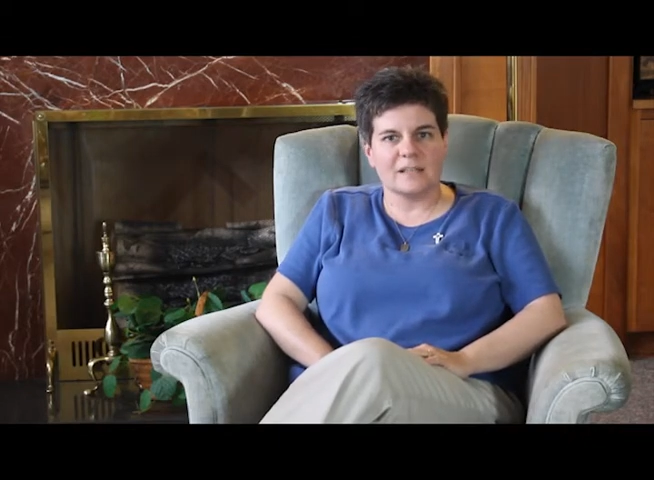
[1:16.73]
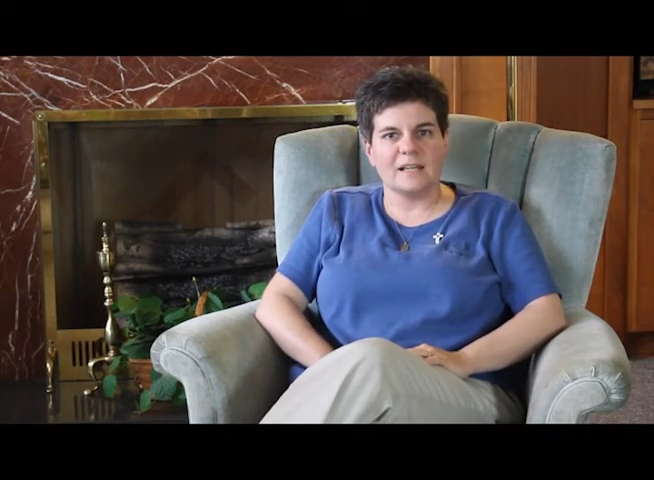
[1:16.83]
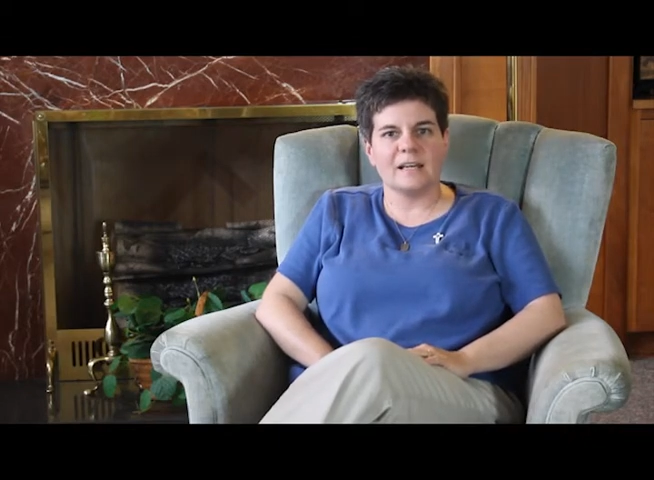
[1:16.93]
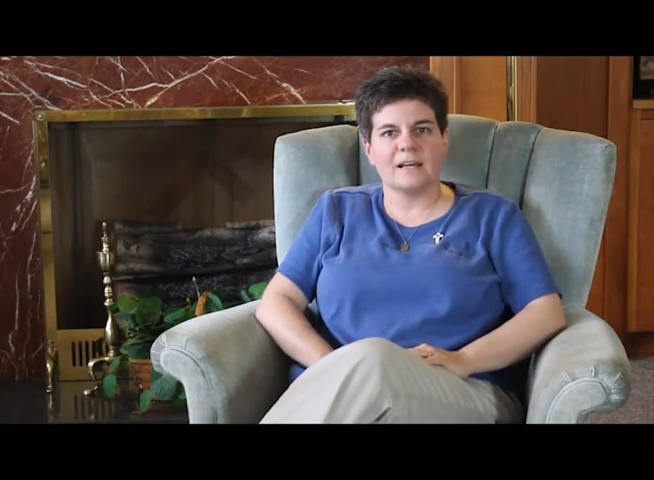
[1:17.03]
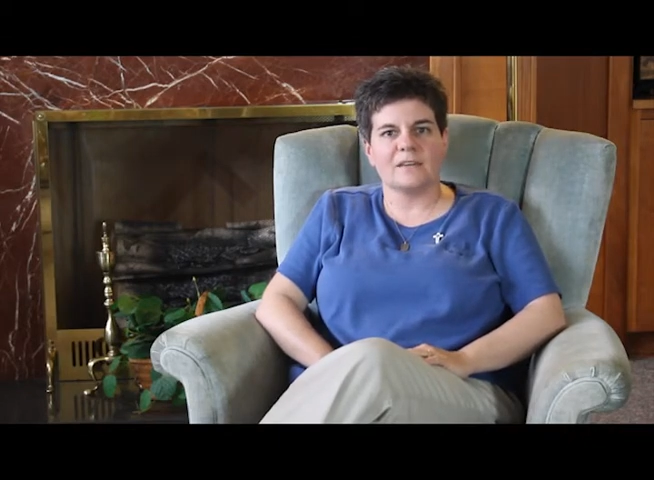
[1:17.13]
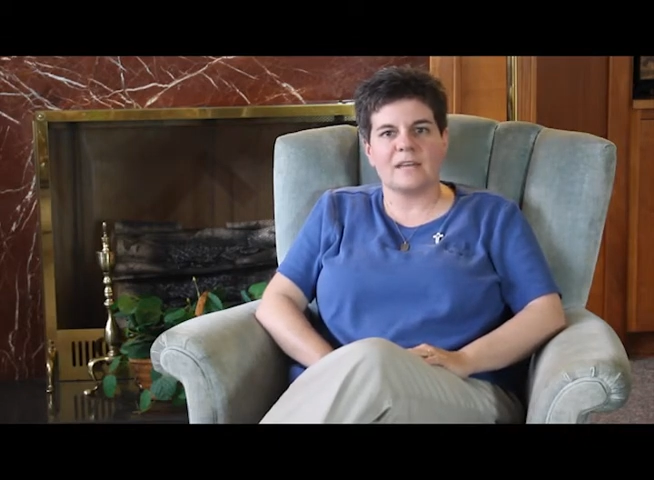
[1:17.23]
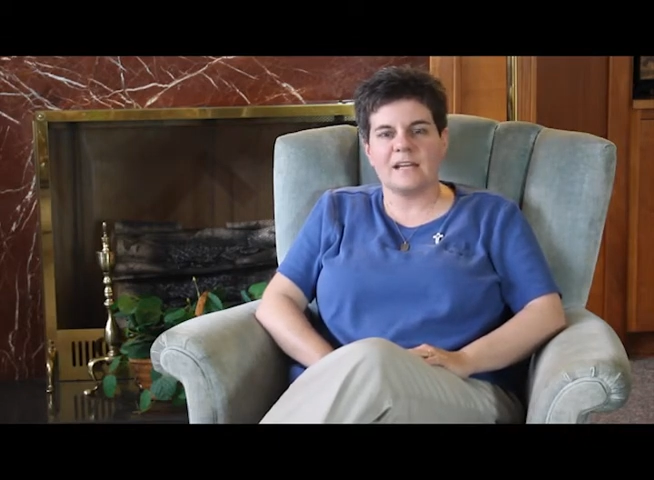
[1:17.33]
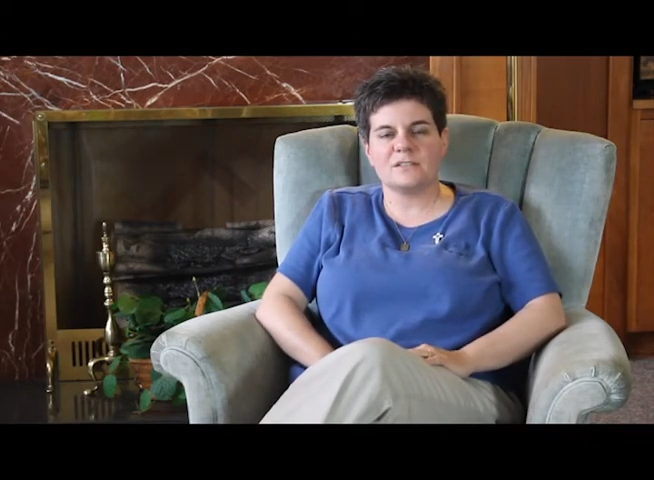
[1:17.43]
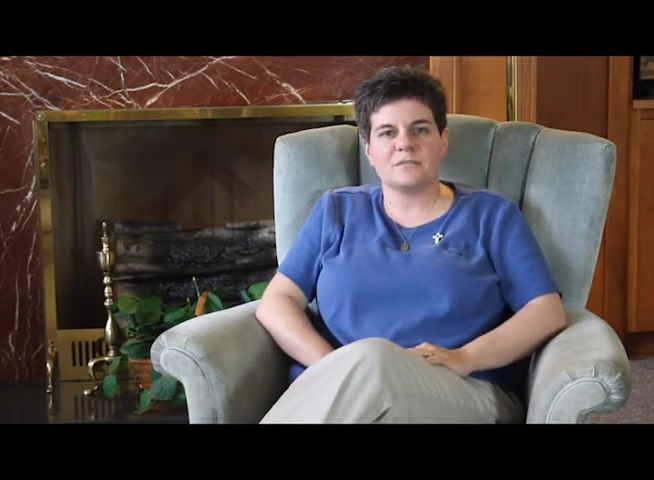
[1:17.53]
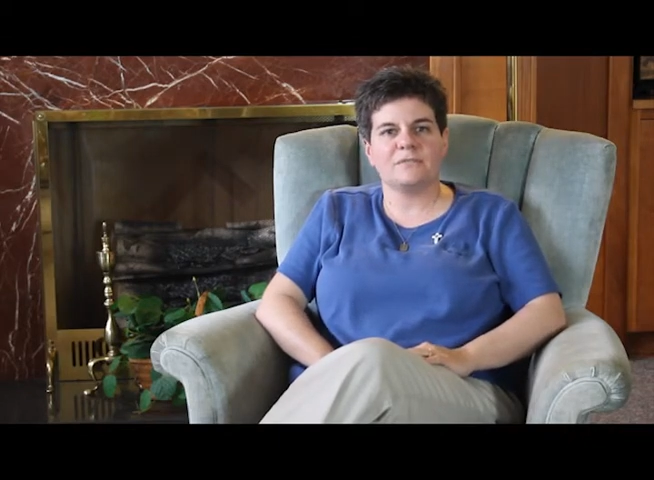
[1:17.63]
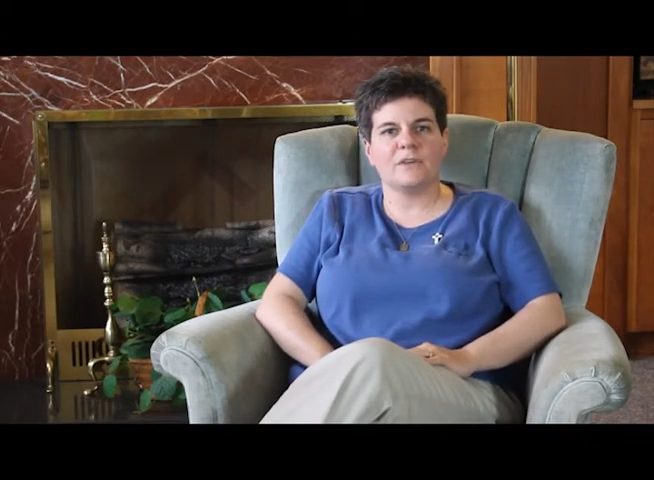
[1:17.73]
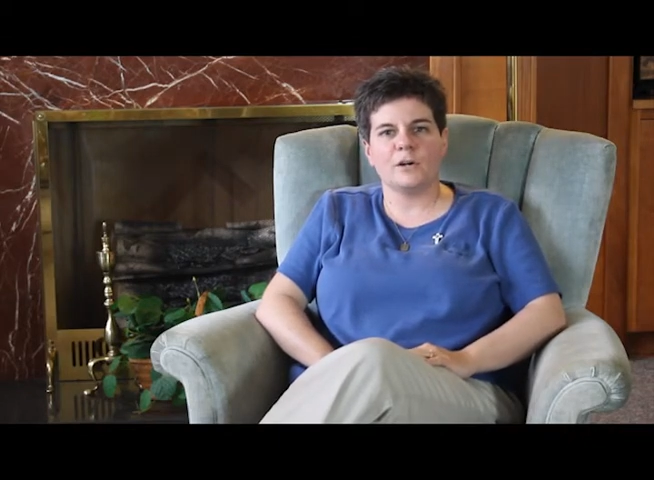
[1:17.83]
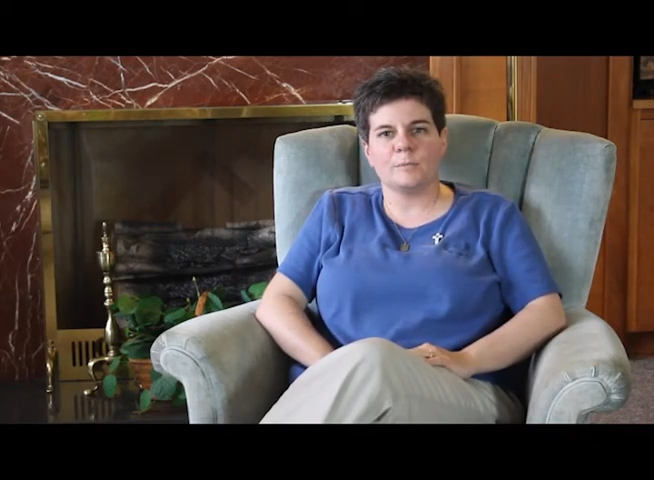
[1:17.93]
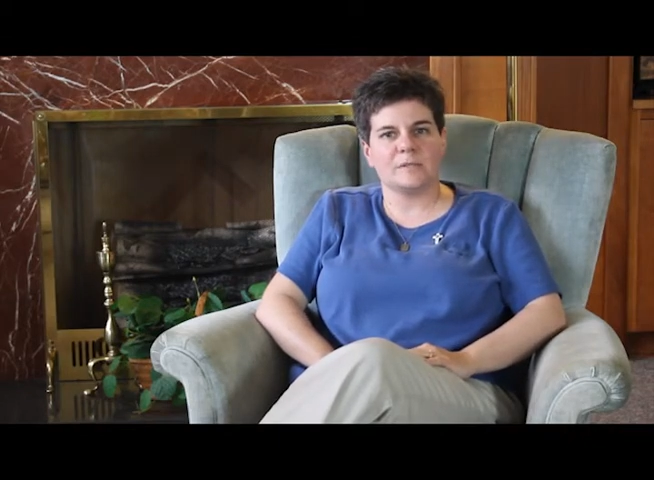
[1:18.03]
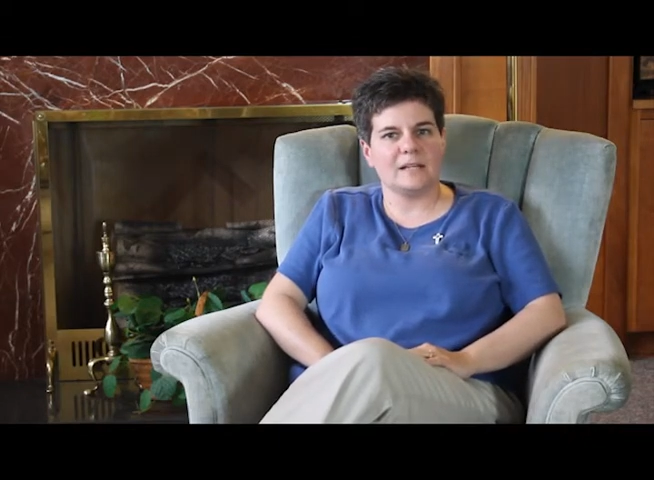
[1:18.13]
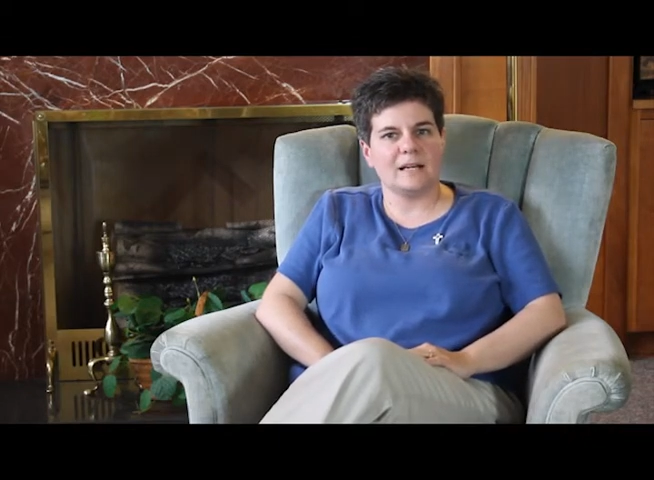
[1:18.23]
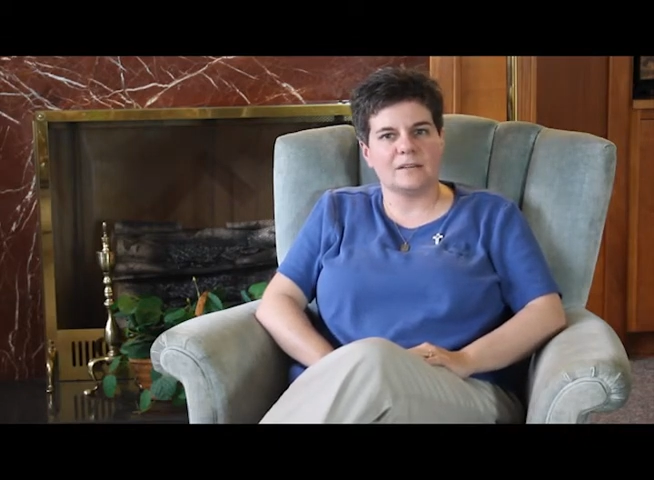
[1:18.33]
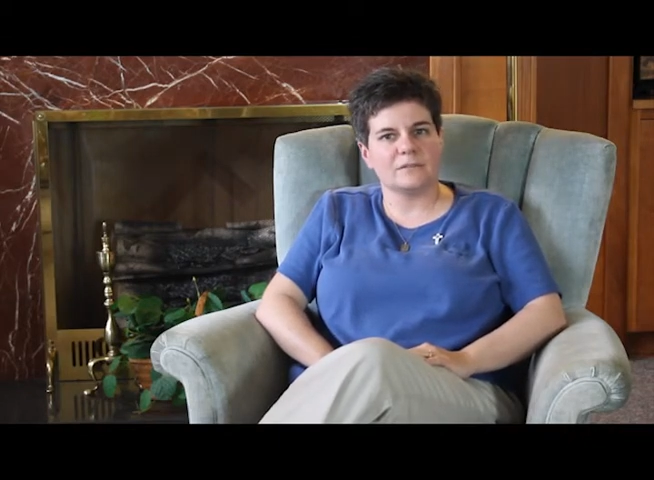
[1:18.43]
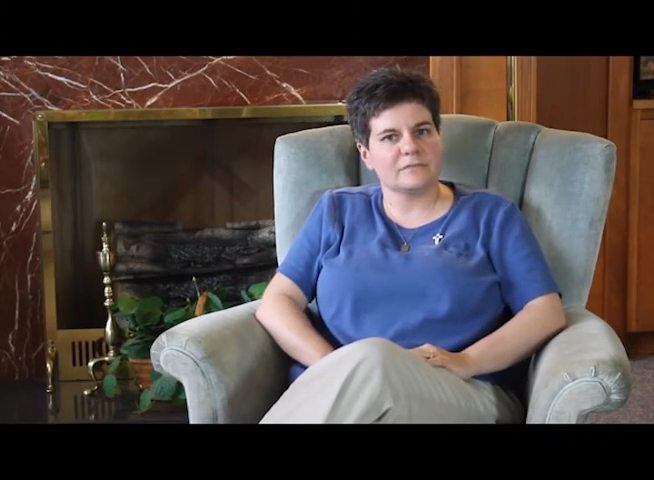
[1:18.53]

And that's far beyond